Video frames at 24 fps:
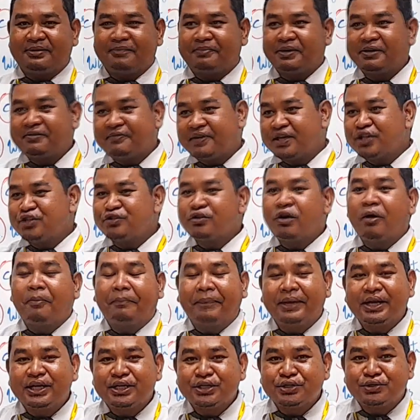But when you
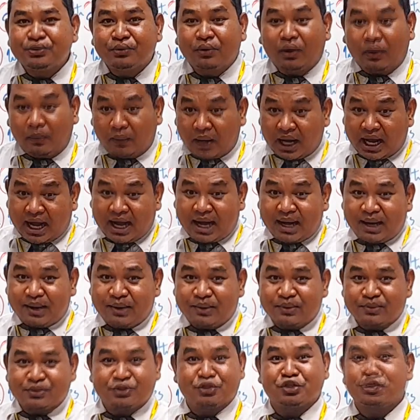open the door, wow,
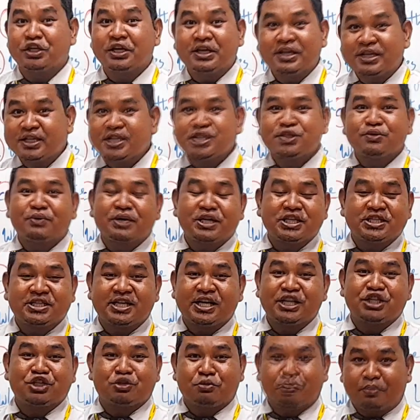this one is say
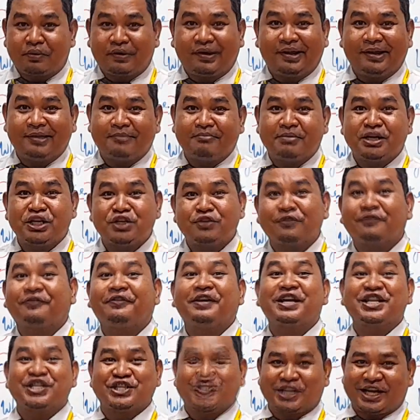surprise, make you feel
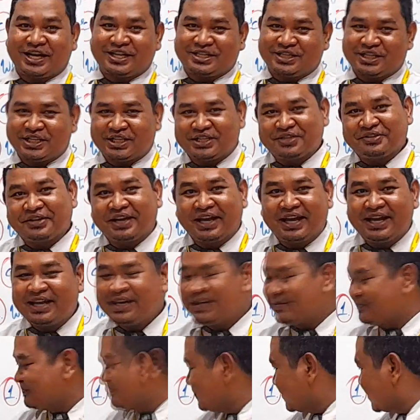excited.
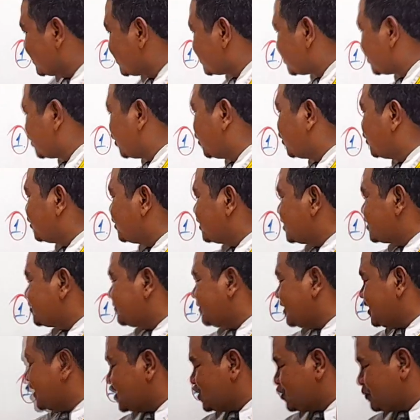Okay, so this one
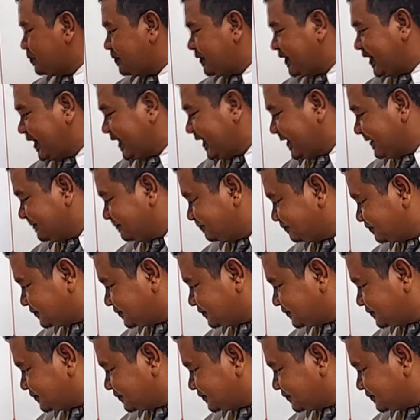is surprise.